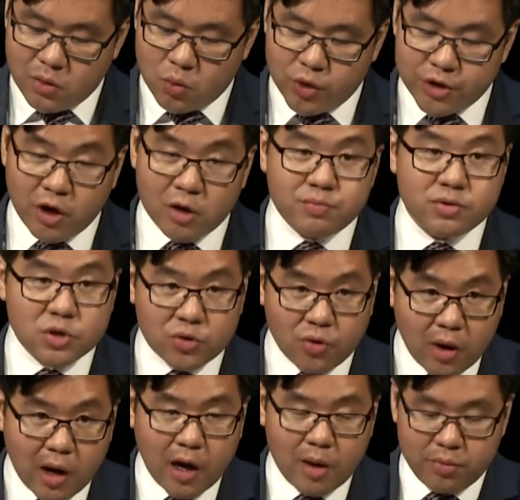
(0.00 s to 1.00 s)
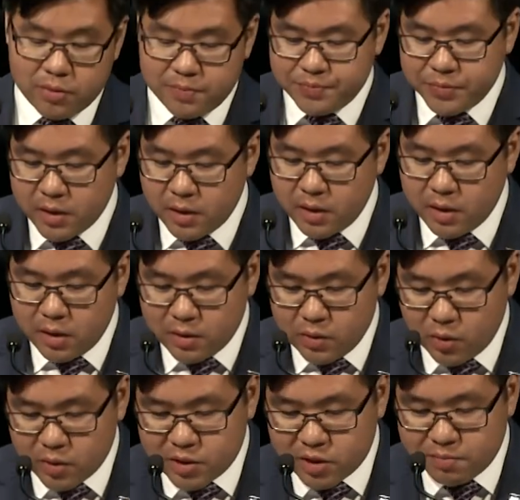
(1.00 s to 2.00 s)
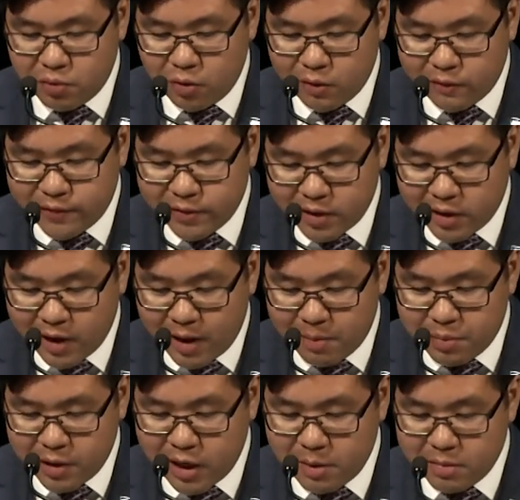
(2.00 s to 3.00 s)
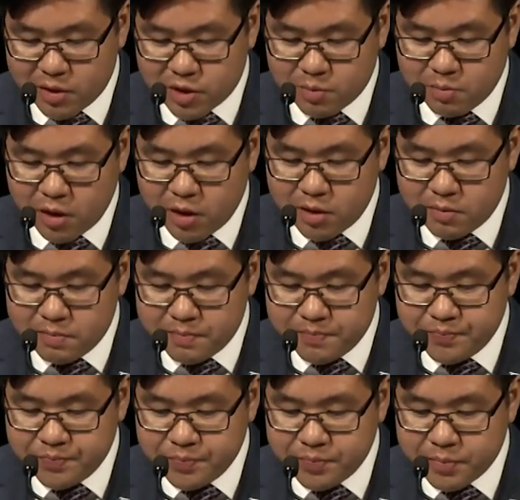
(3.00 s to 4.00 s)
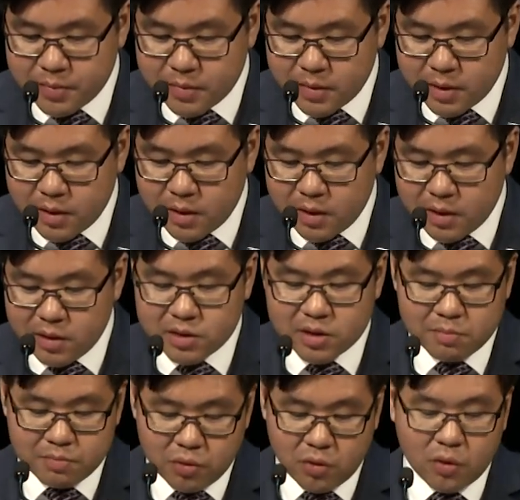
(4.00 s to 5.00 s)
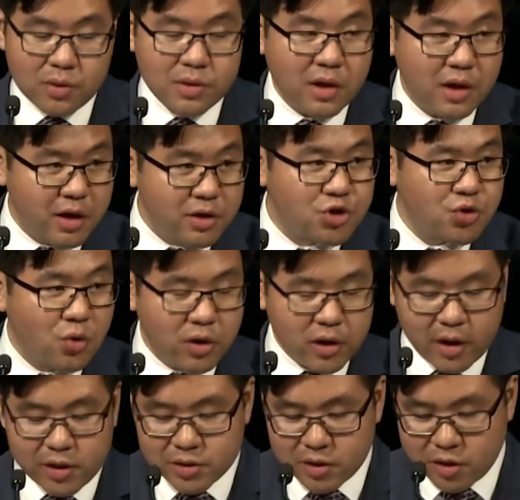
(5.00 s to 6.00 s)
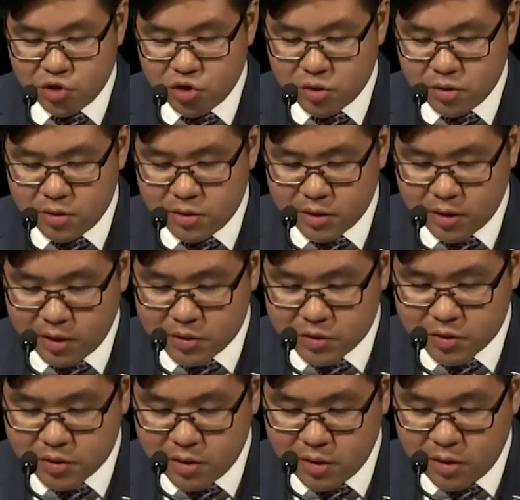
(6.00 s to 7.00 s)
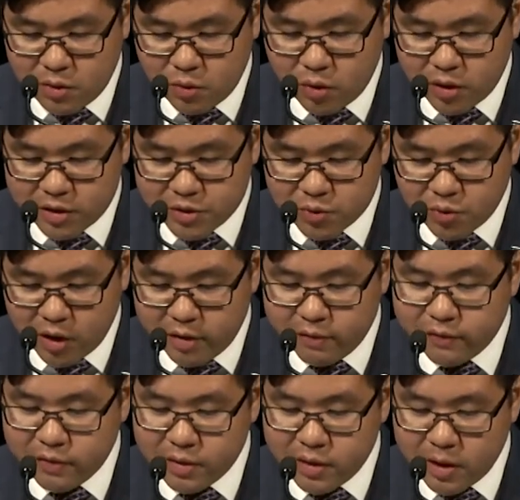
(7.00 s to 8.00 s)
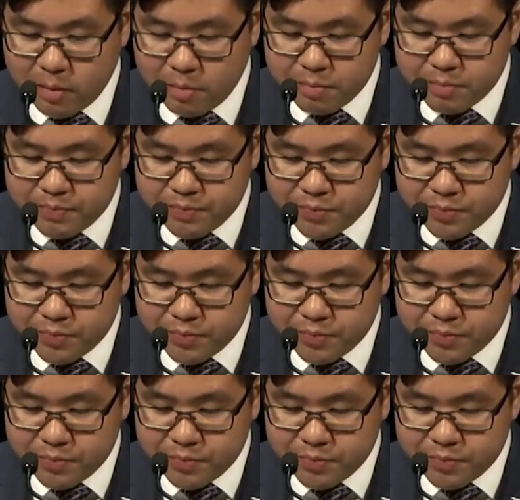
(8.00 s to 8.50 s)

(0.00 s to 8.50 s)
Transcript: We don't prescribe what support for the campaign must mean. It's important that each organisation does what is right for them.